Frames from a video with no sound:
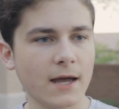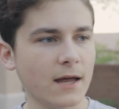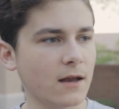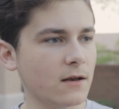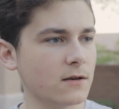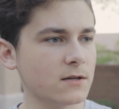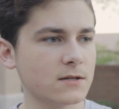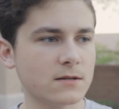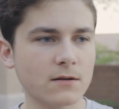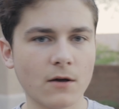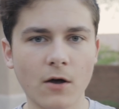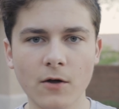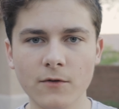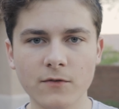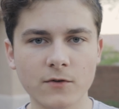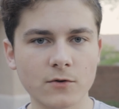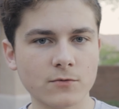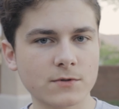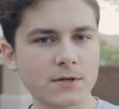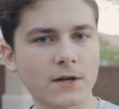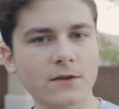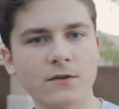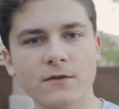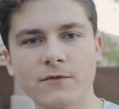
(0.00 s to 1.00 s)
And
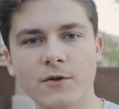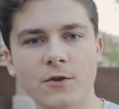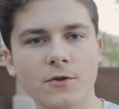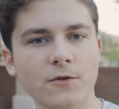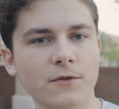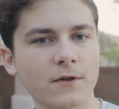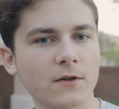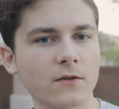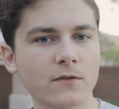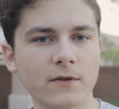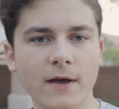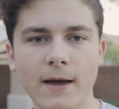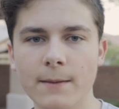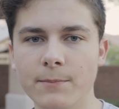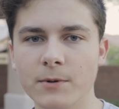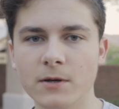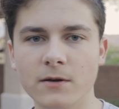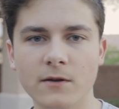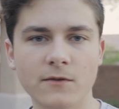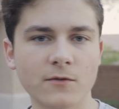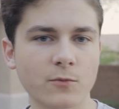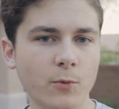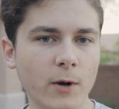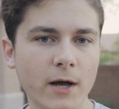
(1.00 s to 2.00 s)
also tons of other things
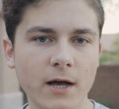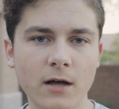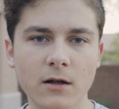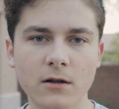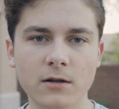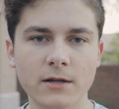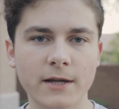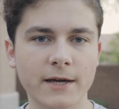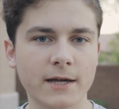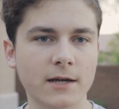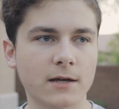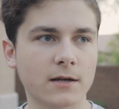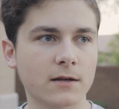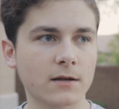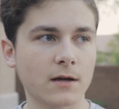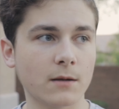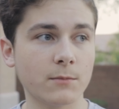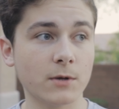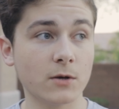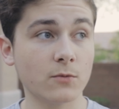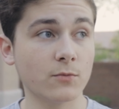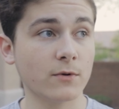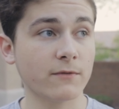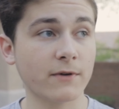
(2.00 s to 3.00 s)
happened as well,
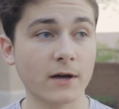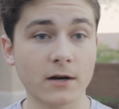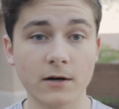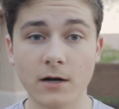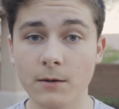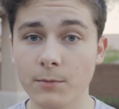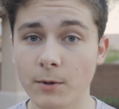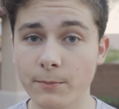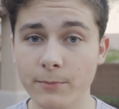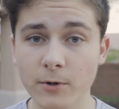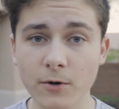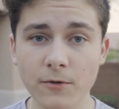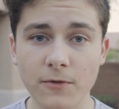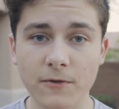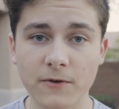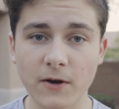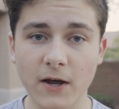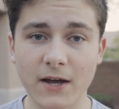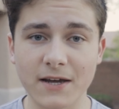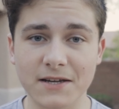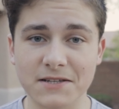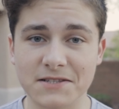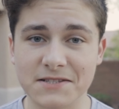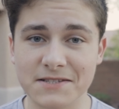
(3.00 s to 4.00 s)
we've had a couple
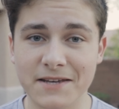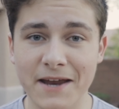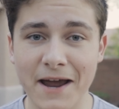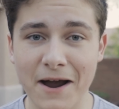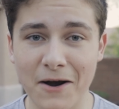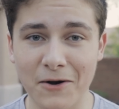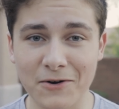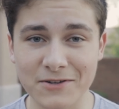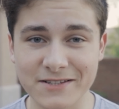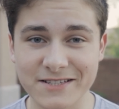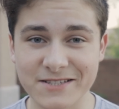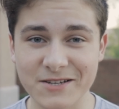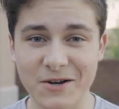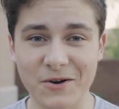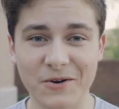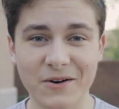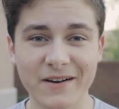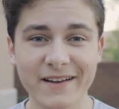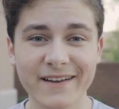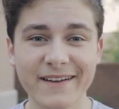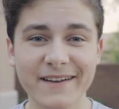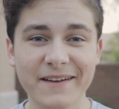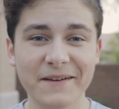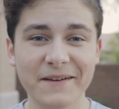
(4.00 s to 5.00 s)
birthdays now,
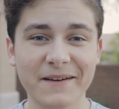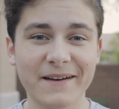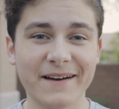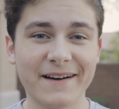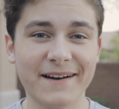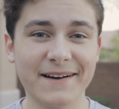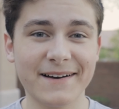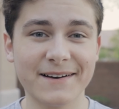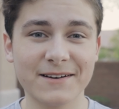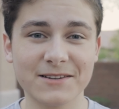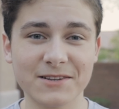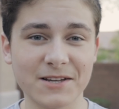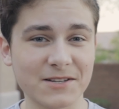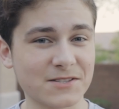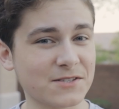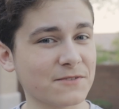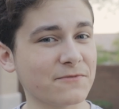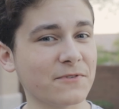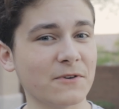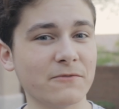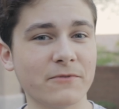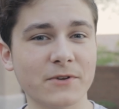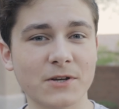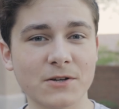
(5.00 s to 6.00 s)
so lots
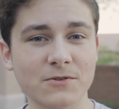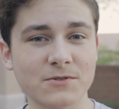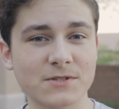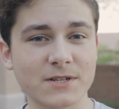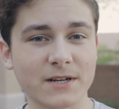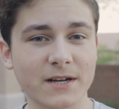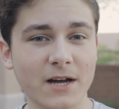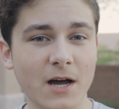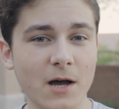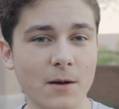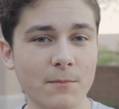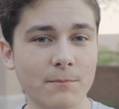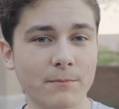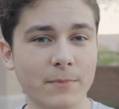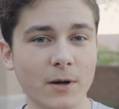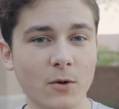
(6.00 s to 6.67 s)
of fun videos to come.